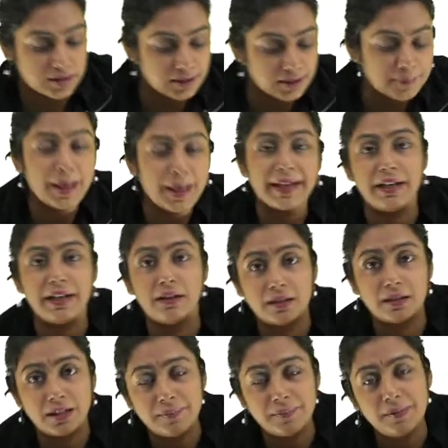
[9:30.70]
term
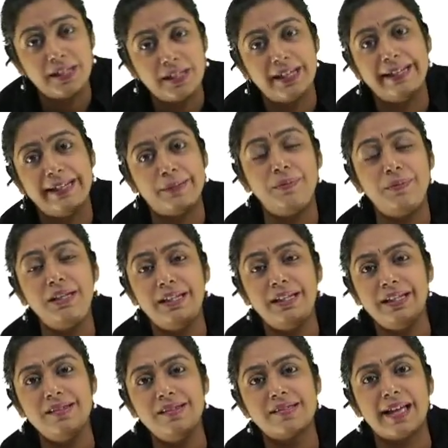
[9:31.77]
pachyderm it
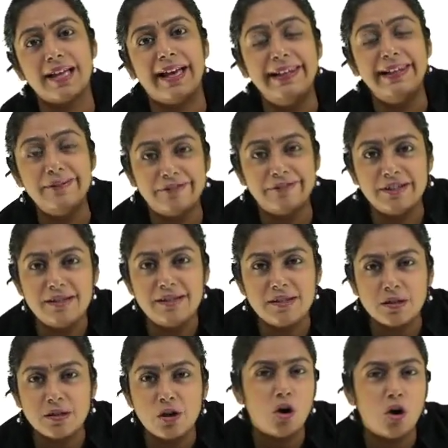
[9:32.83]
means
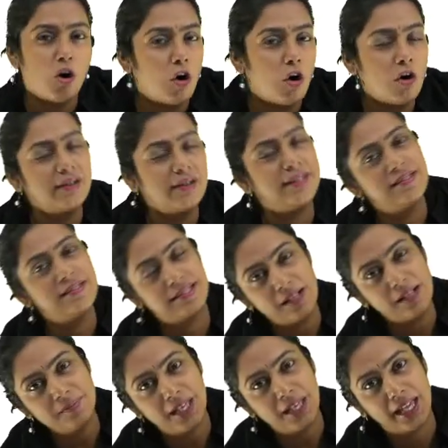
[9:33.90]
elephant or in
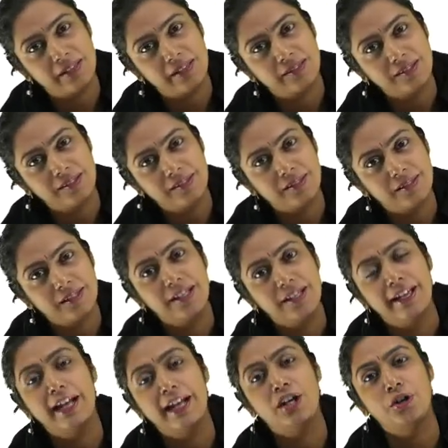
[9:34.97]
some cases
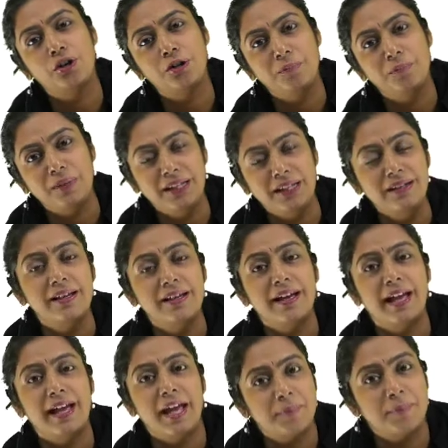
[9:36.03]
it could mean
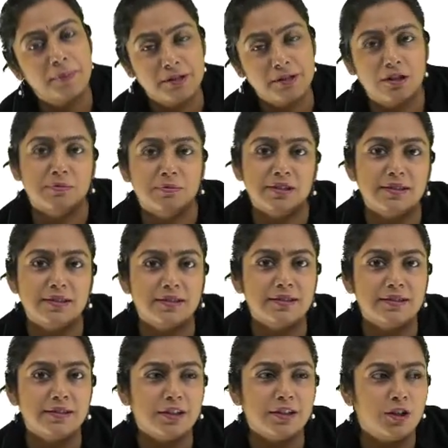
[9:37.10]
hippopotamus
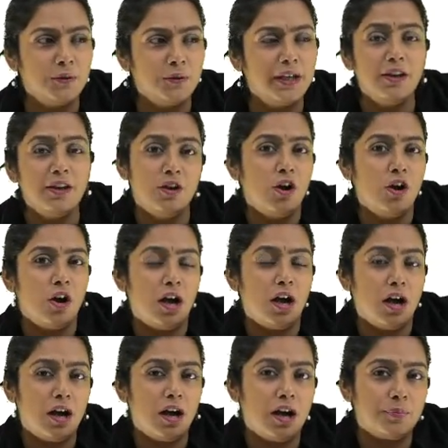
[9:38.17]
okay.
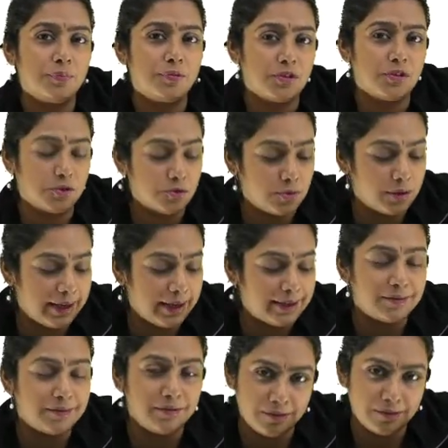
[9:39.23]
Uh, so
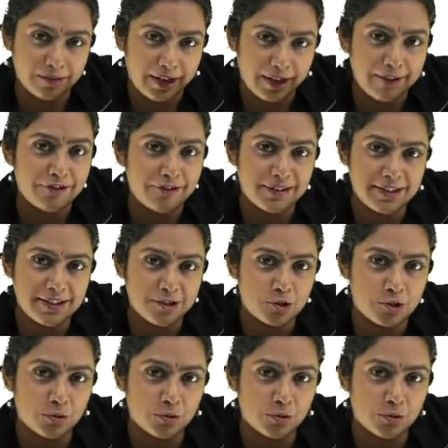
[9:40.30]
it refers